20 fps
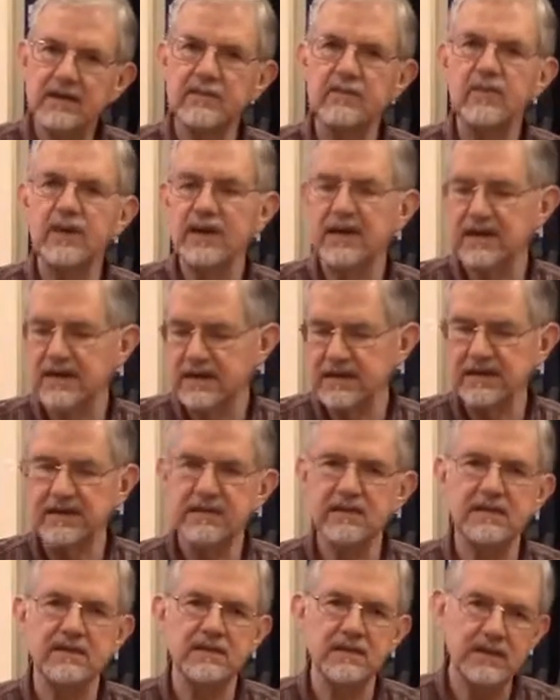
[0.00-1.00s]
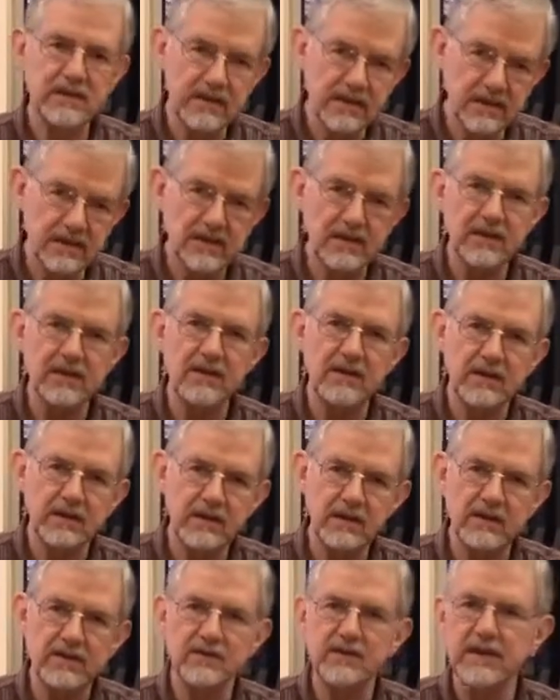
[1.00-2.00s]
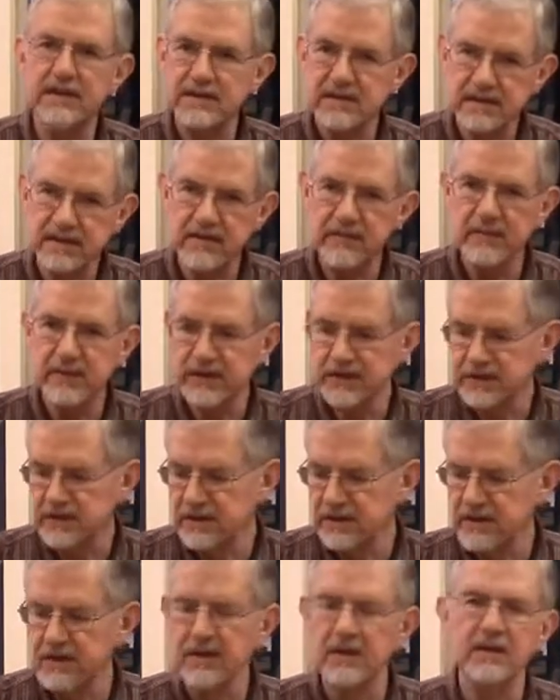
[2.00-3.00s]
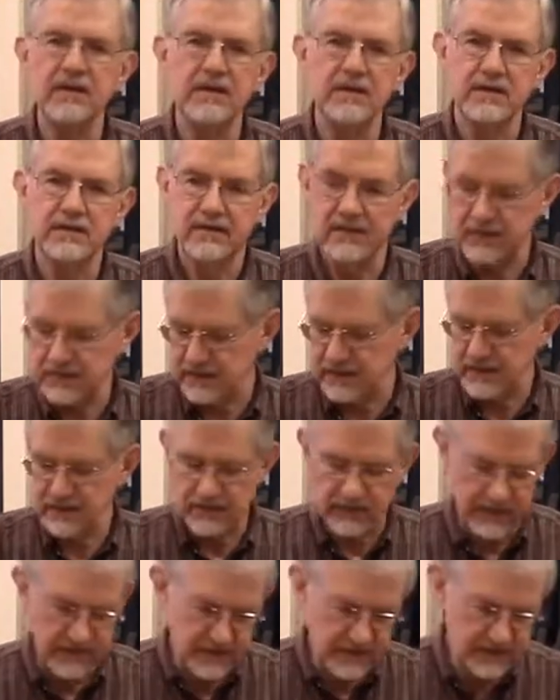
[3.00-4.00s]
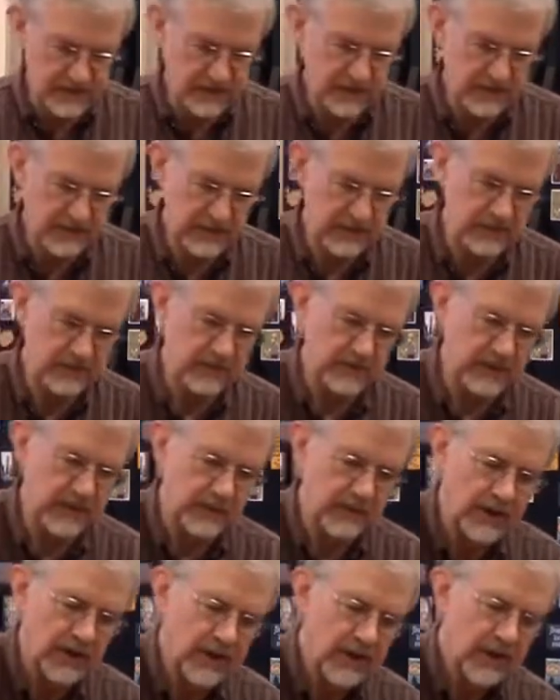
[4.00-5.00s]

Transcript: because it's a little hard to get all the dry stuff mixed in there, and of course that's why my sleeves are rolled up.